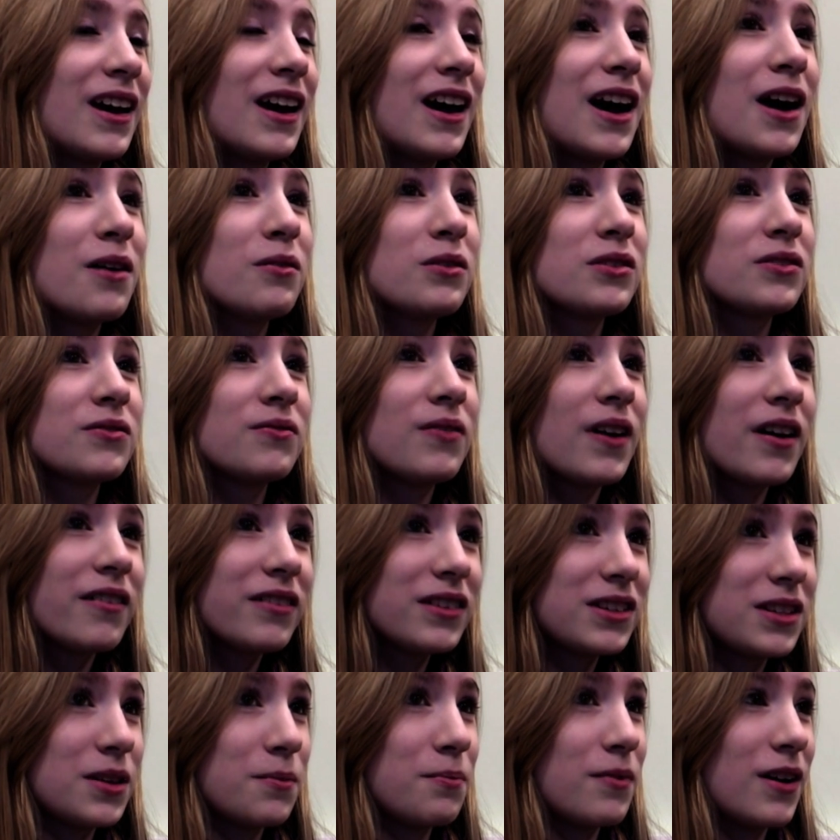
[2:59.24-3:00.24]
I was
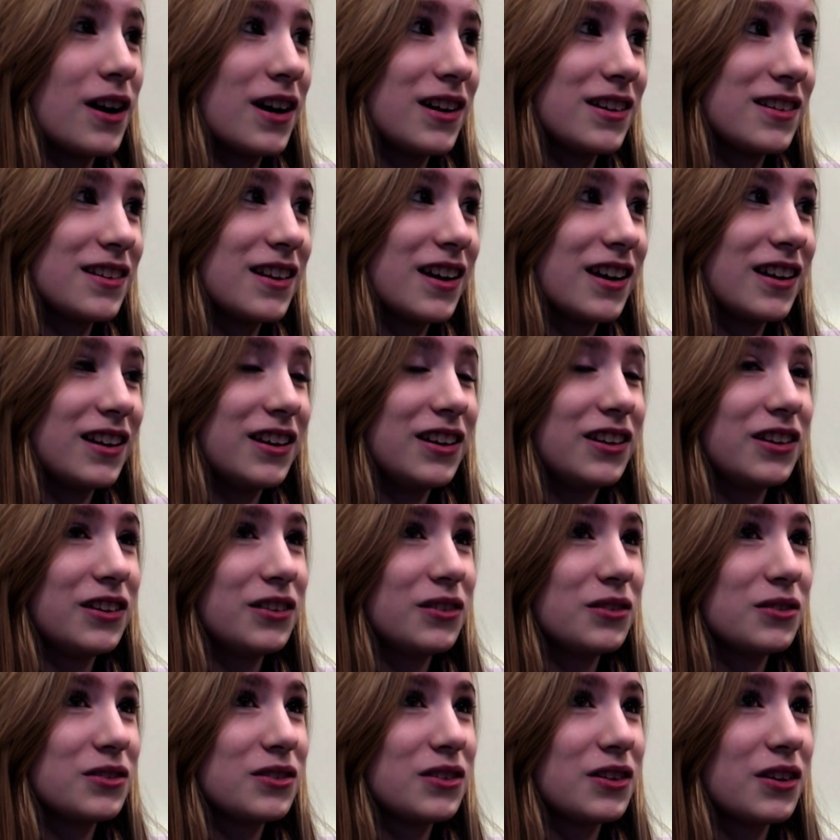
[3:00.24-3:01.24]
very surprised that
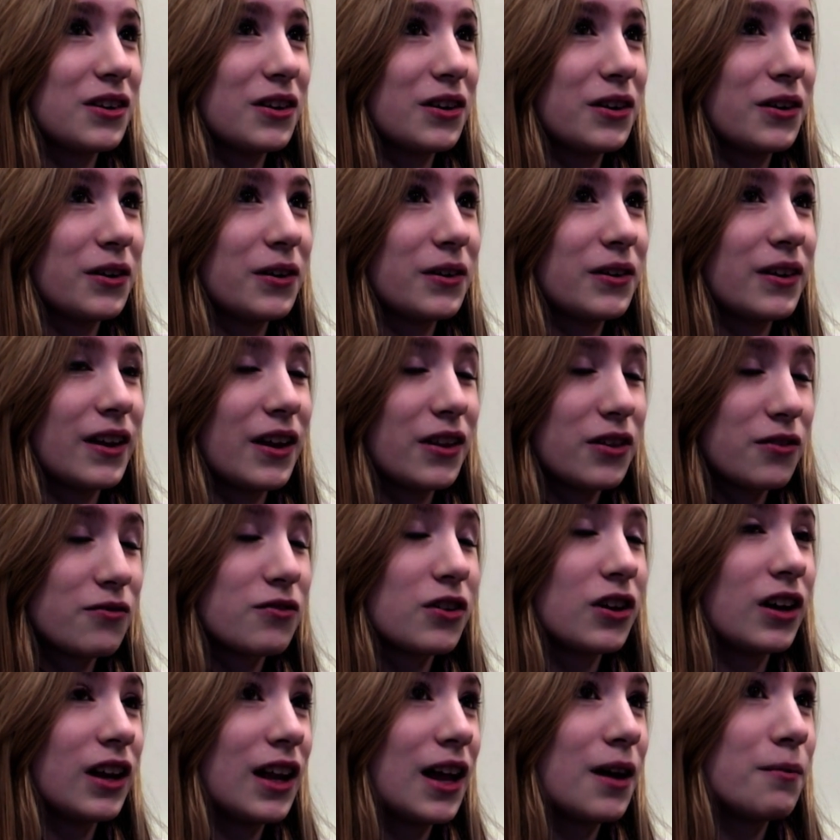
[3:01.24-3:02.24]
that the
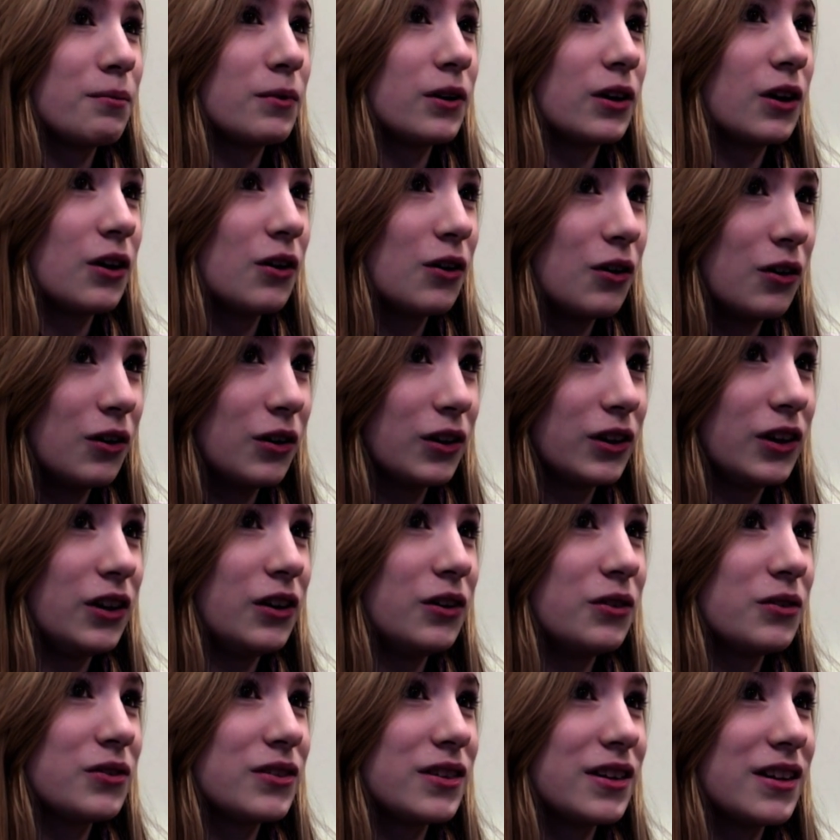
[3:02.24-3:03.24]
Royal Albert Hall
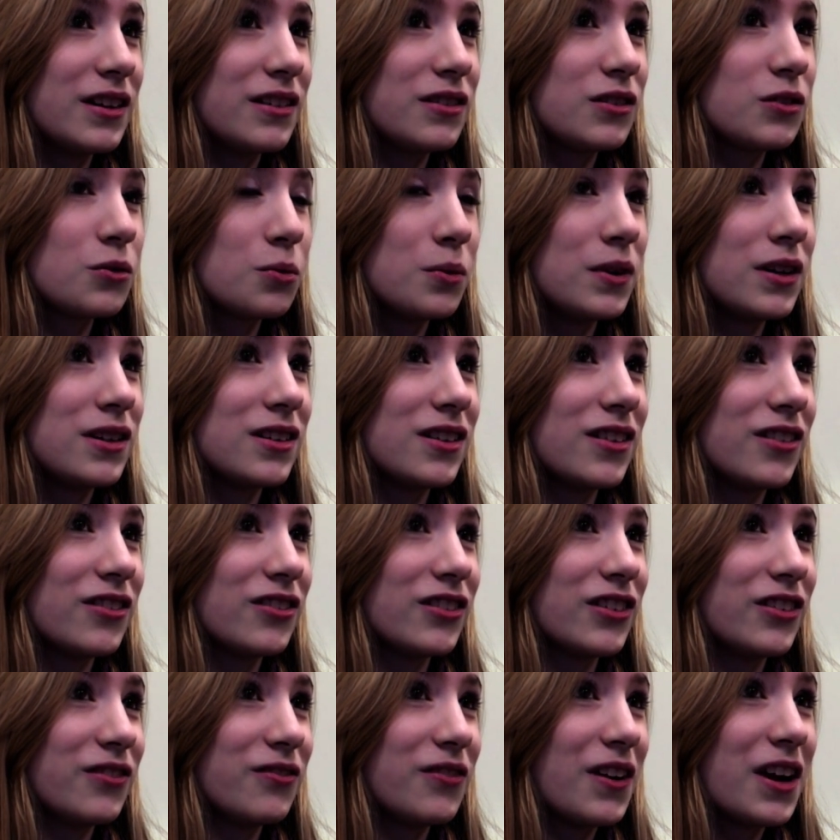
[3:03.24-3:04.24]
uses Twitter
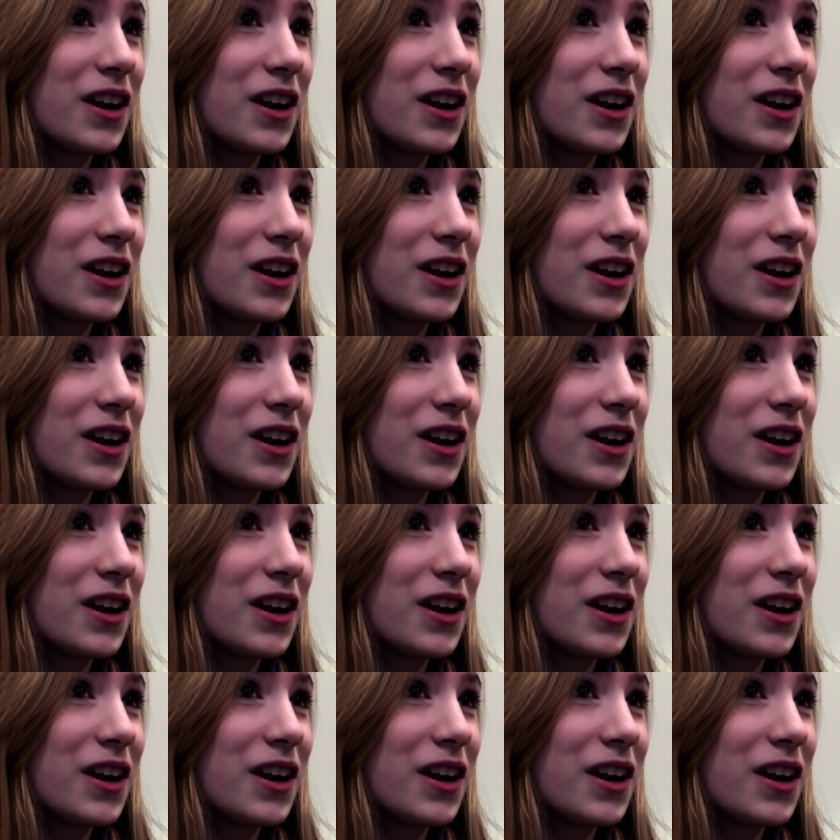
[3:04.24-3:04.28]
and